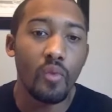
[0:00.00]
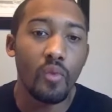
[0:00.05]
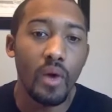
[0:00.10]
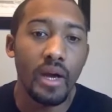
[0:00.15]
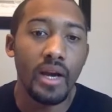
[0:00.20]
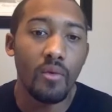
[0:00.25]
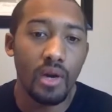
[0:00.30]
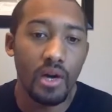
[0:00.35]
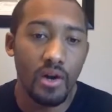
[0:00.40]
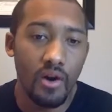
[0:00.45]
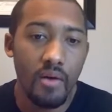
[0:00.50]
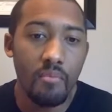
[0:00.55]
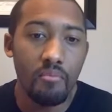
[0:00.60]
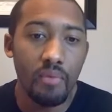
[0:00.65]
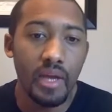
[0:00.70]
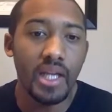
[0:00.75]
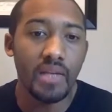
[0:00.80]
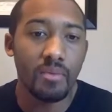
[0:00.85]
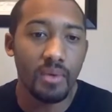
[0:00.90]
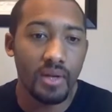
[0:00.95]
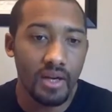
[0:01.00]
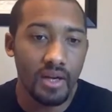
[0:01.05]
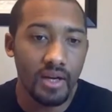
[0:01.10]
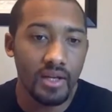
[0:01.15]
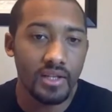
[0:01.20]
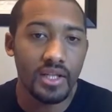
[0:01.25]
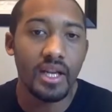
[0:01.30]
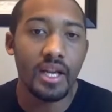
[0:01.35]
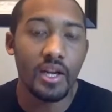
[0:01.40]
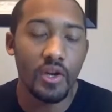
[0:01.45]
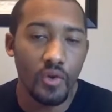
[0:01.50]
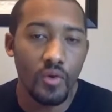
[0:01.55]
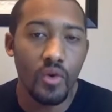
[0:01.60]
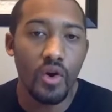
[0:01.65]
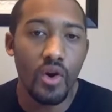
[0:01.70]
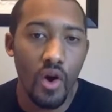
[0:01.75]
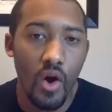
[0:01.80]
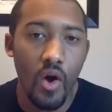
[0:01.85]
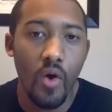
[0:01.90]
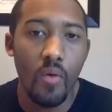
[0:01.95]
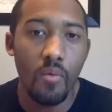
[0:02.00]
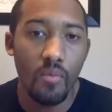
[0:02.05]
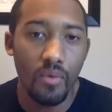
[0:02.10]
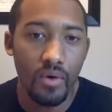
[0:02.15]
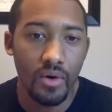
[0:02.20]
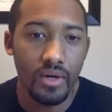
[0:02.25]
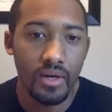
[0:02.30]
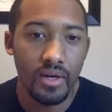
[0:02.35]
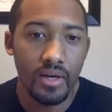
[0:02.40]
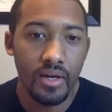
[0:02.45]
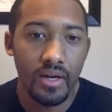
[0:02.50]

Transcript: run at one of her meets because she didn't do her homework.